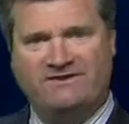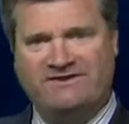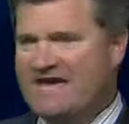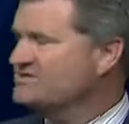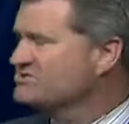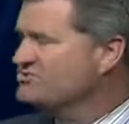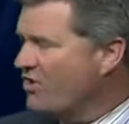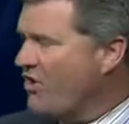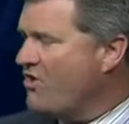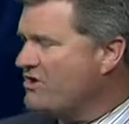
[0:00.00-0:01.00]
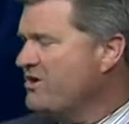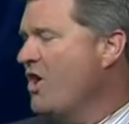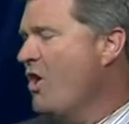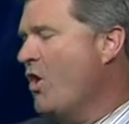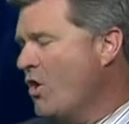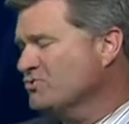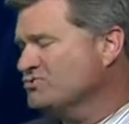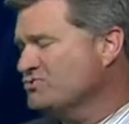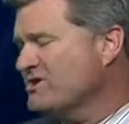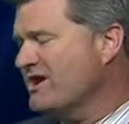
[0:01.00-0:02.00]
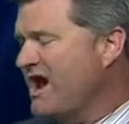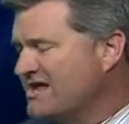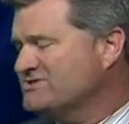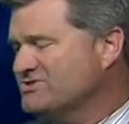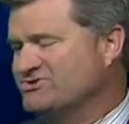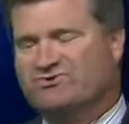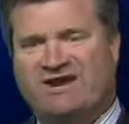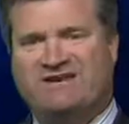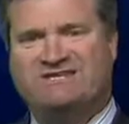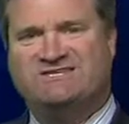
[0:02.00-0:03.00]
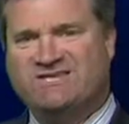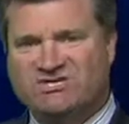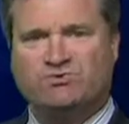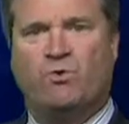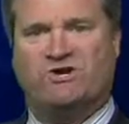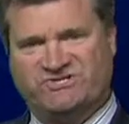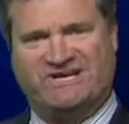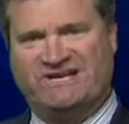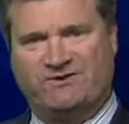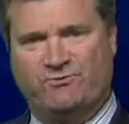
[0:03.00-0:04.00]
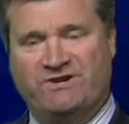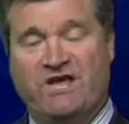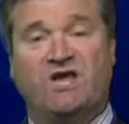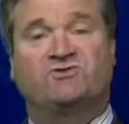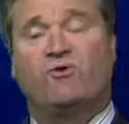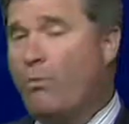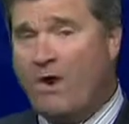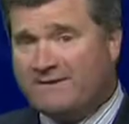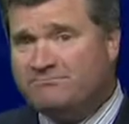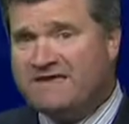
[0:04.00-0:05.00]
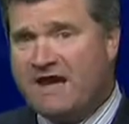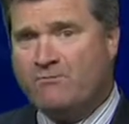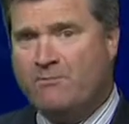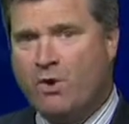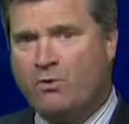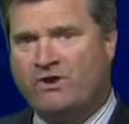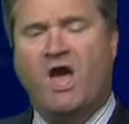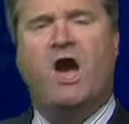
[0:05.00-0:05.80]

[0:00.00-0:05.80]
Yes, Dawn ultra concentrated dishwashing liquid to wipe down mold,